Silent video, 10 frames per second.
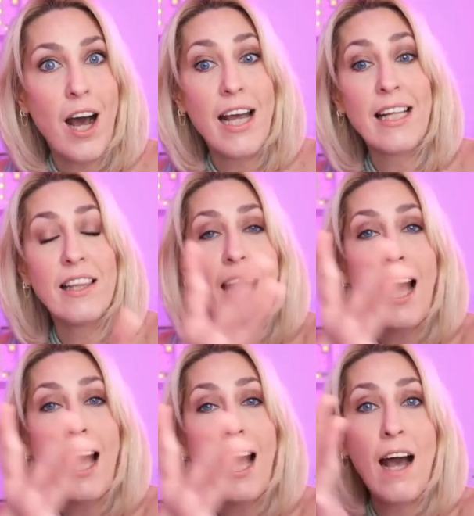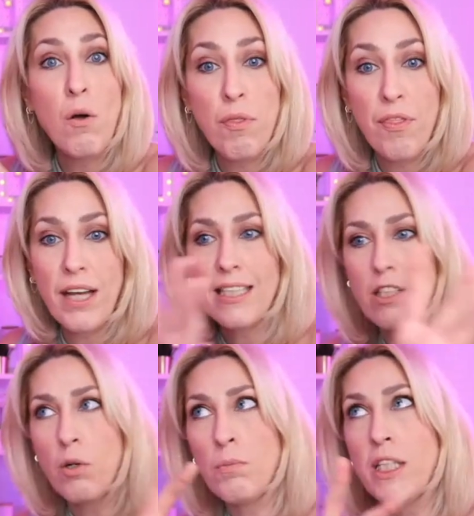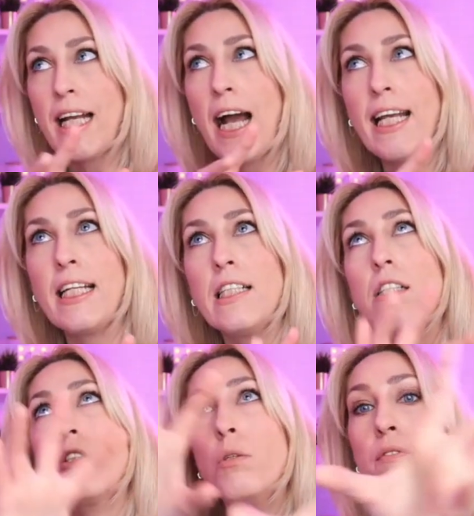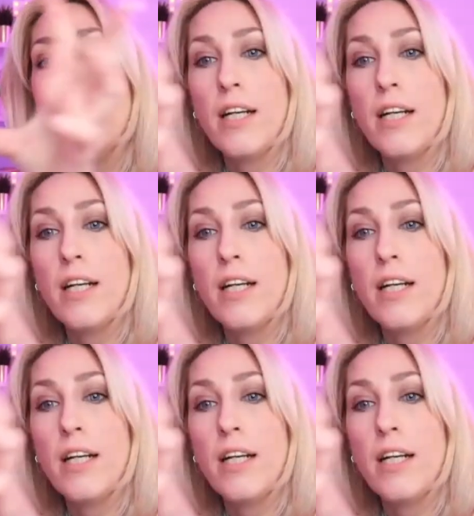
It's almost like I can sort of